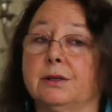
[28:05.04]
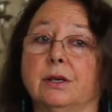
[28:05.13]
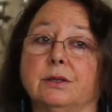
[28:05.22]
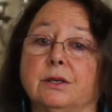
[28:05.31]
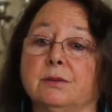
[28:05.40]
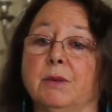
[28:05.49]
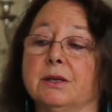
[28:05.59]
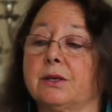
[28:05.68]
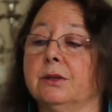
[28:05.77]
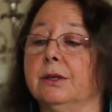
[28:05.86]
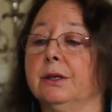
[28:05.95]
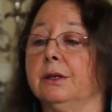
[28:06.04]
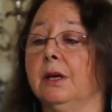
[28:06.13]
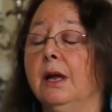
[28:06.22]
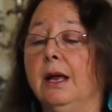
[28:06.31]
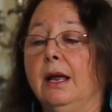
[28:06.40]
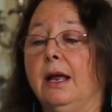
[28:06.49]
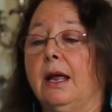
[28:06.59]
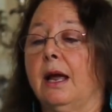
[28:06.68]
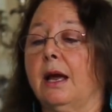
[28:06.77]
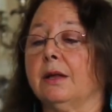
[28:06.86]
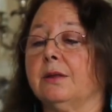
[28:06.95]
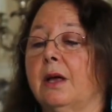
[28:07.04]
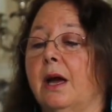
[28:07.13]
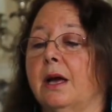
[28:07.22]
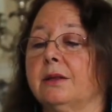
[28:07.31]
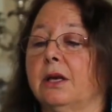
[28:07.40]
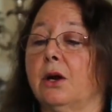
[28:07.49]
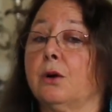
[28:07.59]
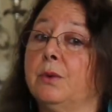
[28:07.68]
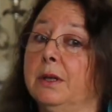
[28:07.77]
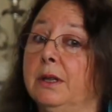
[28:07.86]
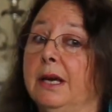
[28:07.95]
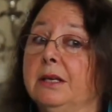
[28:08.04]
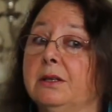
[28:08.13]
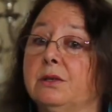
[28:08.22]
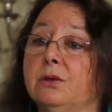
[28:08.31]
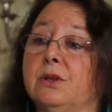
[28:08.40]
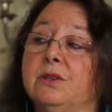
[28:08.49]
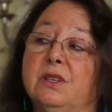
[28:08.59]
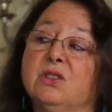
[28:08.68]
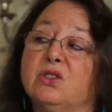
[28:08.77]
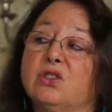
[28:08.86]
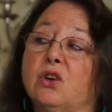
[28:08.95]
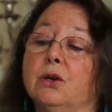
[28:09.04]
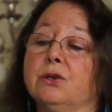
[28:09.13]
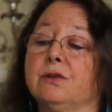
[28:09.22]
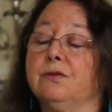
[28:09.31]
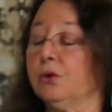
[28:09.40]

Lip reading: such as mescaline, and that they are related to the discharge of